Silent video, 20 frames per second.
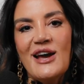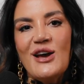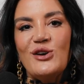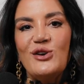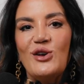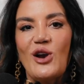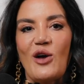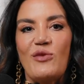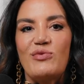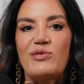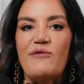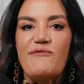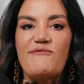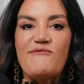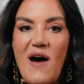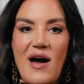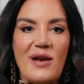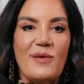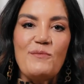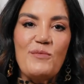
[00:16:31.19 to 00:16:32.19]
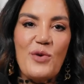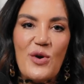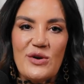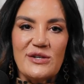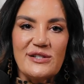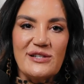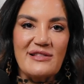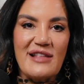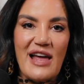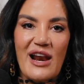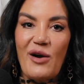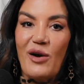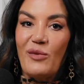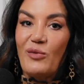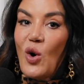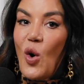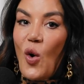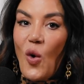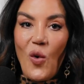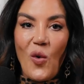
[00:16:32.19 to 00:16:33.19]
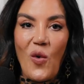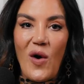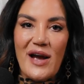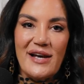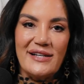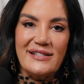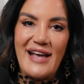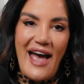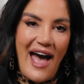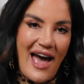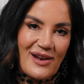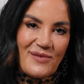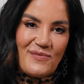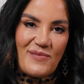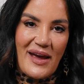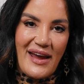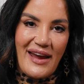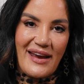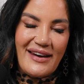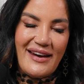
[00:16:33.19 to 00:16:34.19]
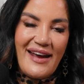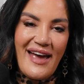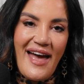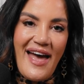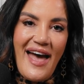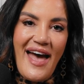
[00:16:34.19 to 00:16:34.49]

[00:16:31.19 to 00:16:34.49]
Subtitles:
the fun person that I always had been.